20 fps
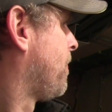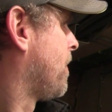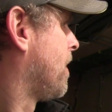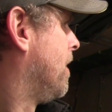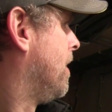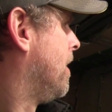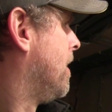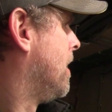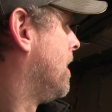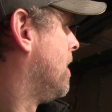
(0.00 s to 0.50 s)

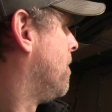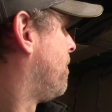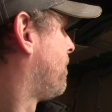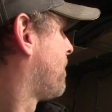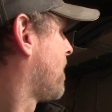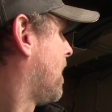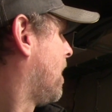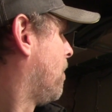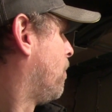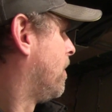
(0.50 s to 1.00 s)
Um,
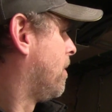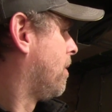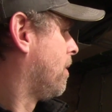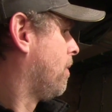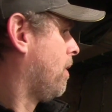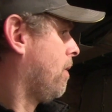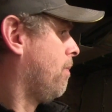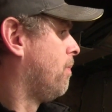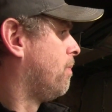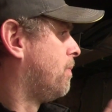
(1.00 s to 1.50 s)
and we'll
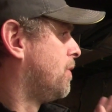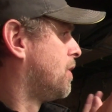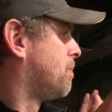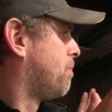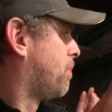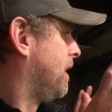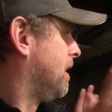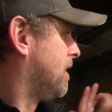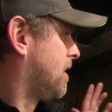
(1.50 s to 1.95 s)
just put